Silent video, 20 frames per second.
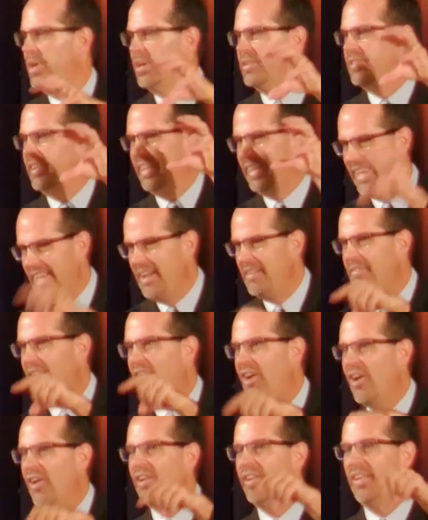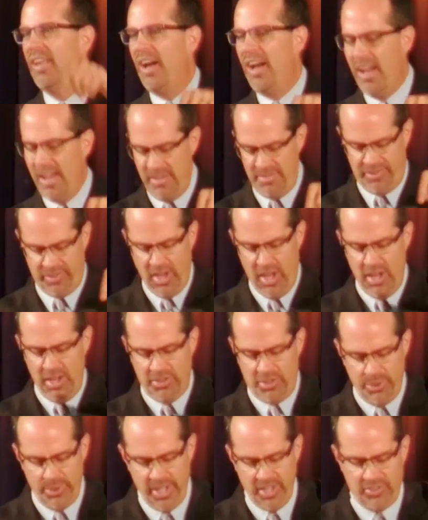We are to give our lives
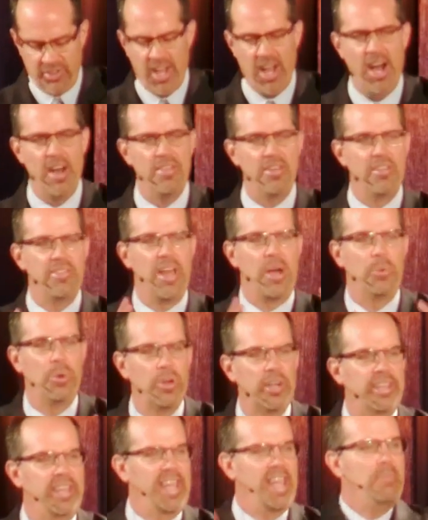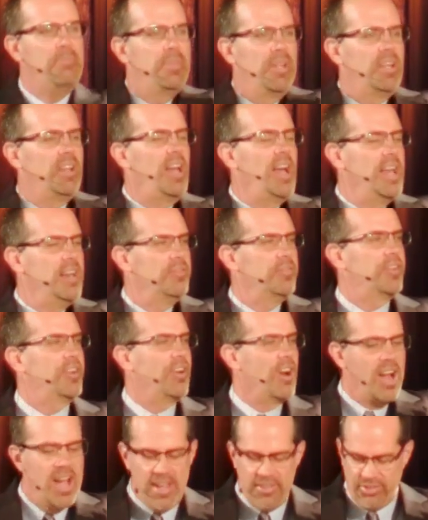to each other that we'll keep the light of
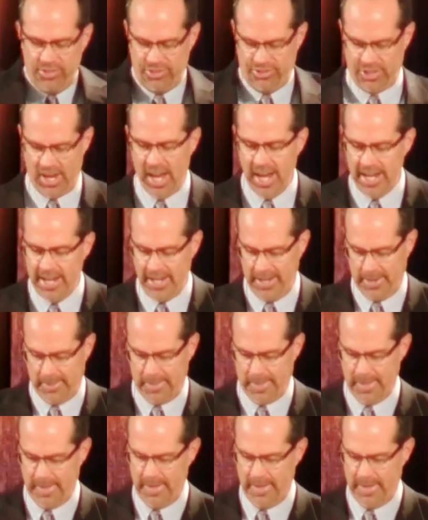Christ shining.